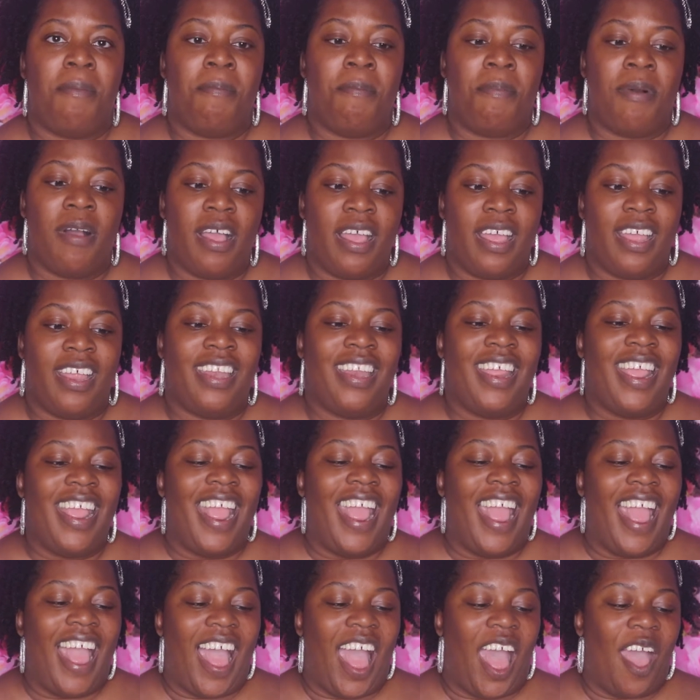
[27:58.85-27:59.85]
but
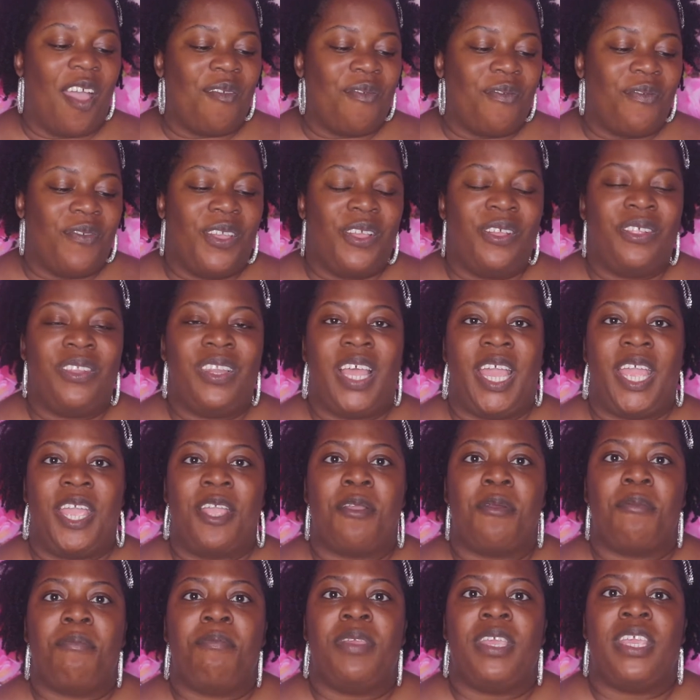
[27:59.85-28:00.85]
I feel
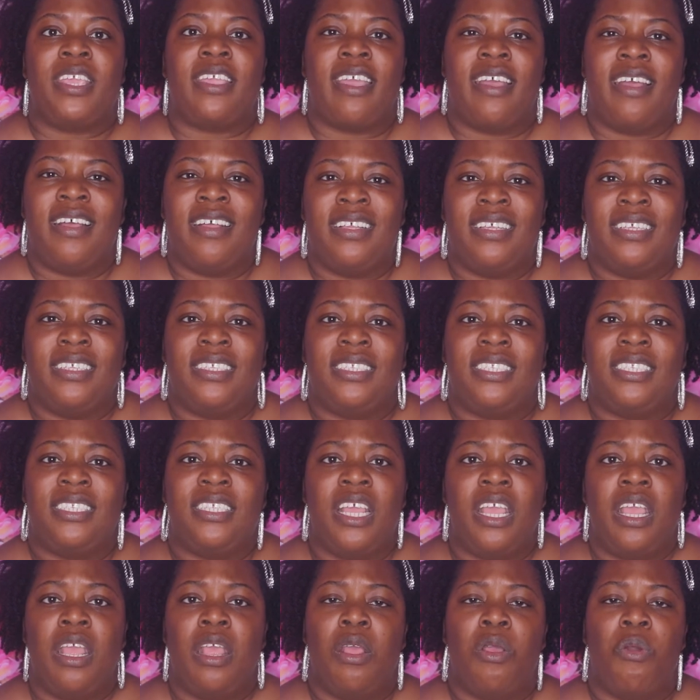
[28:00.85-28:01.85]
like because